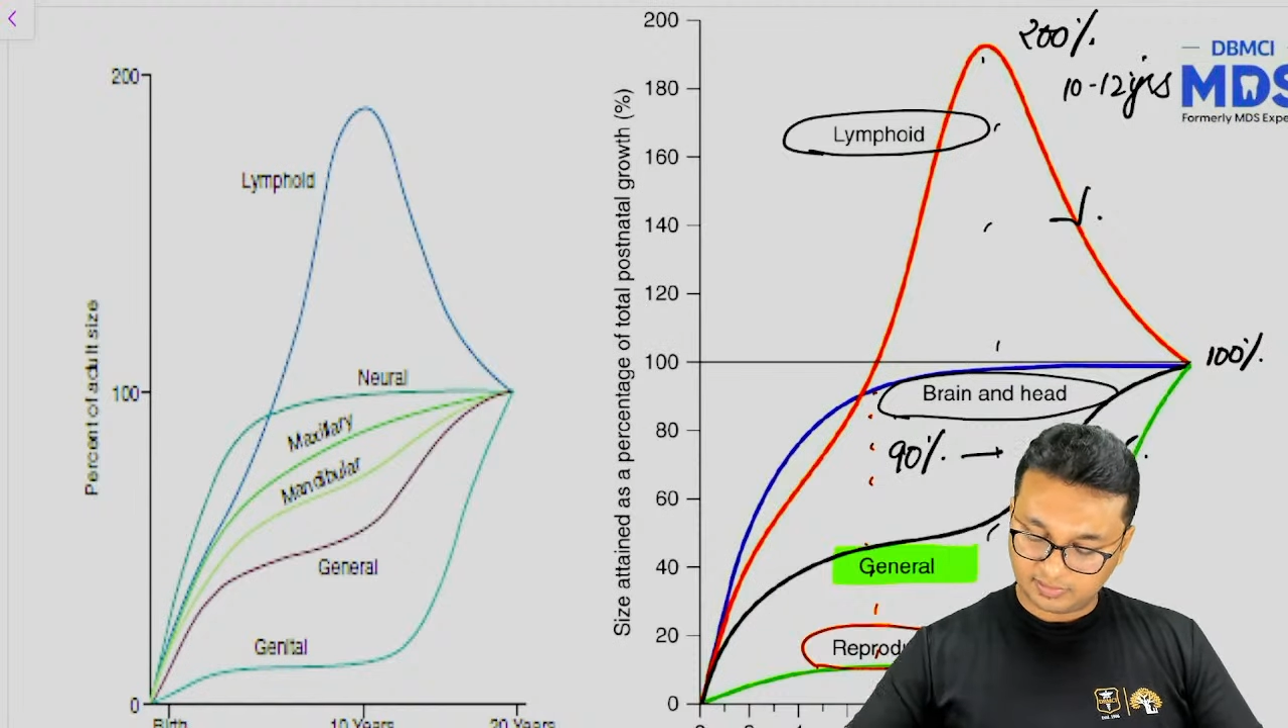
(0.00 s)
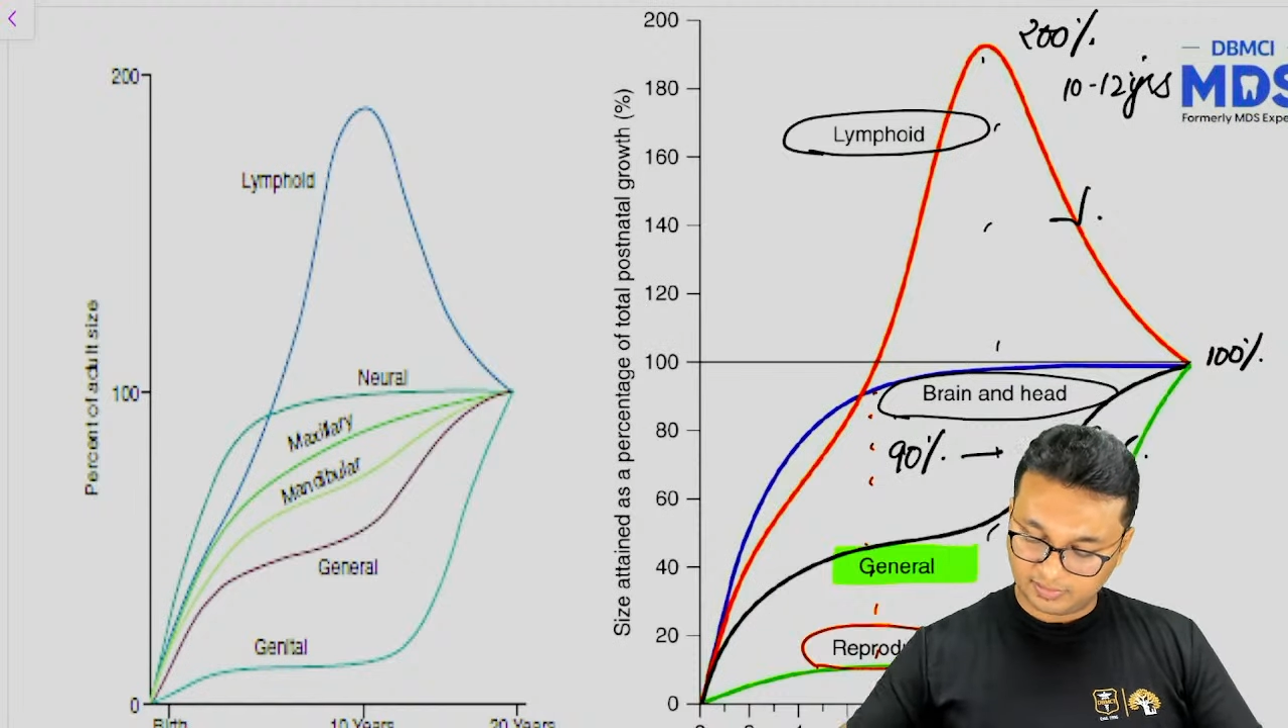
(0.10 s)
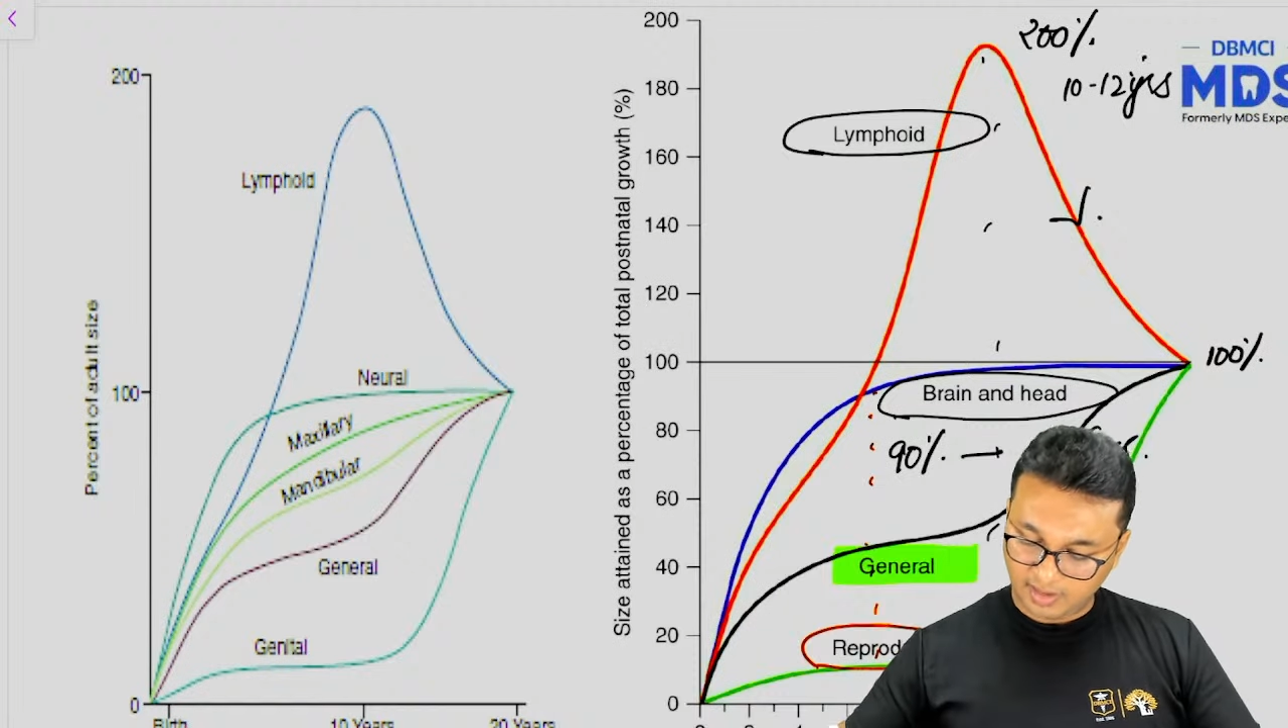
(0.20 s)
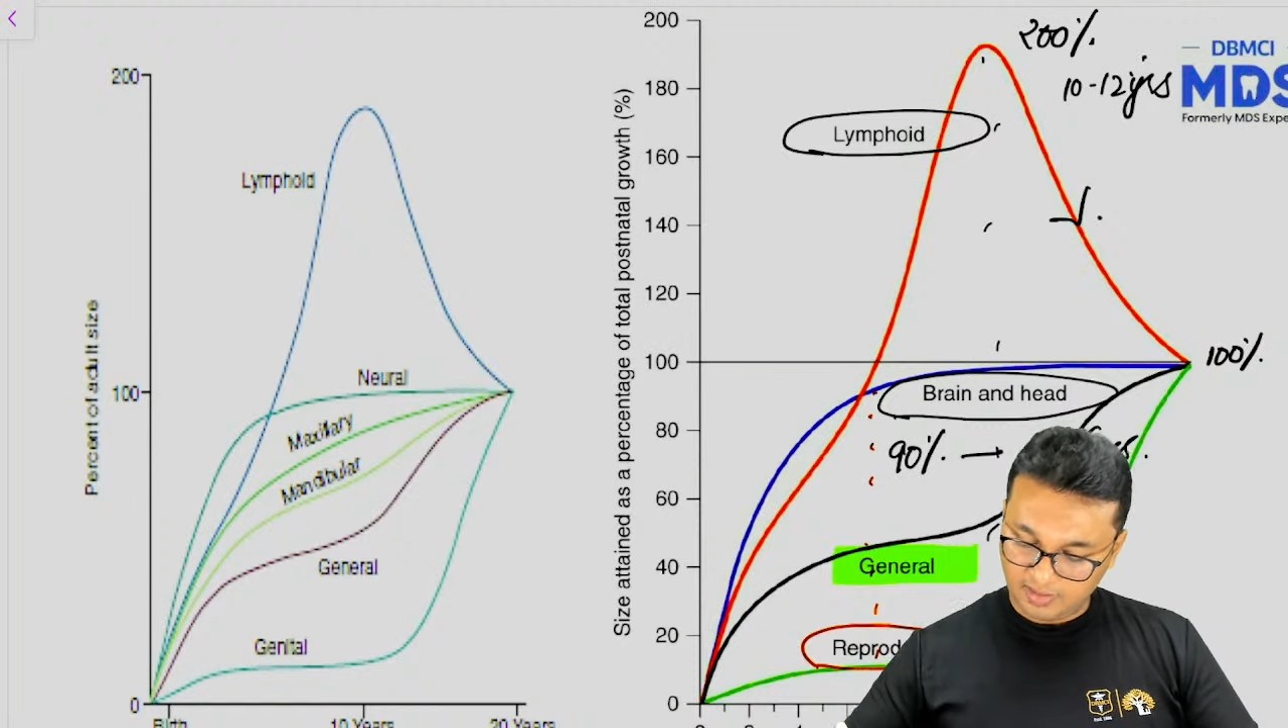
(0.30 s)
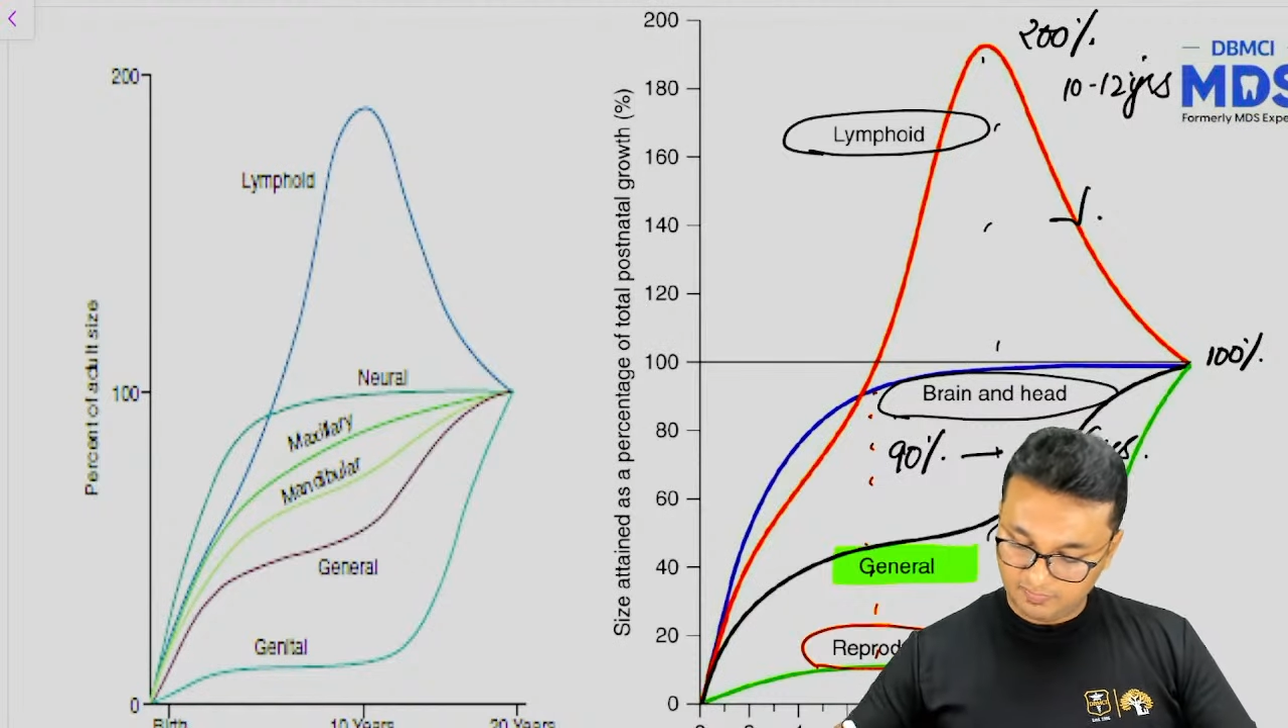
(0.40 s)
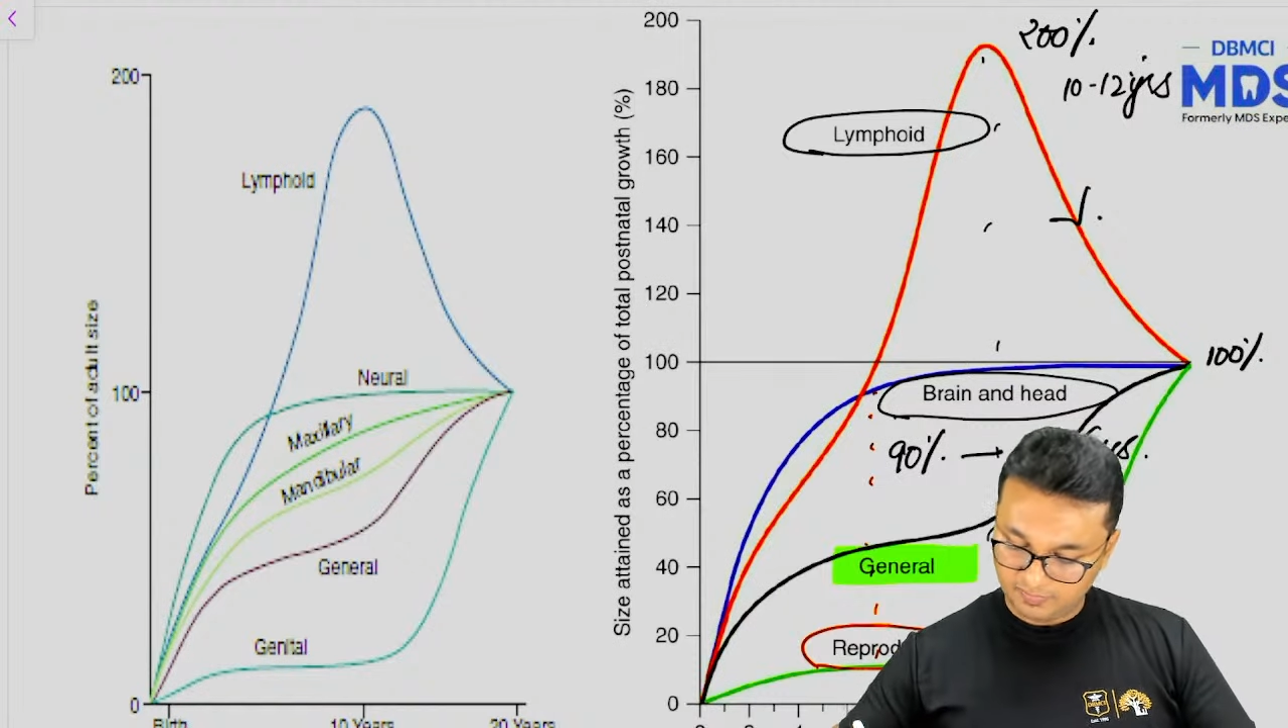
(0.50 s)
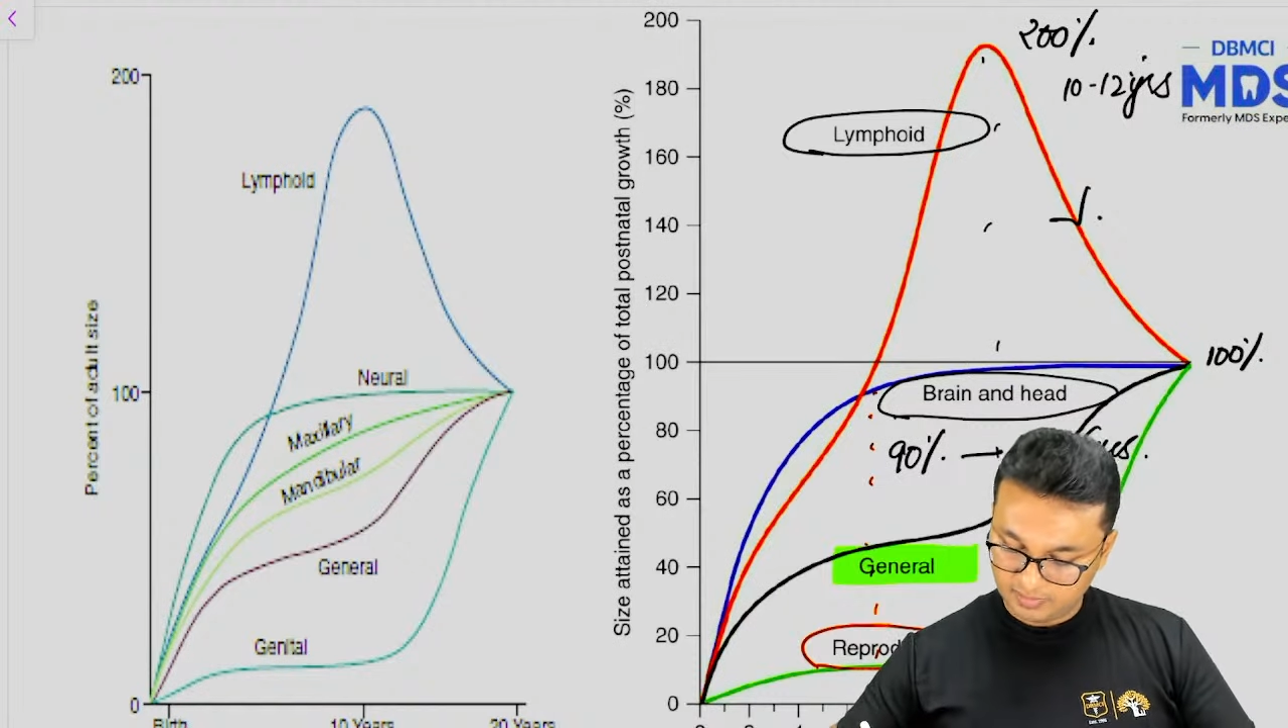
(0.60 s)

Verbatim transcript: graph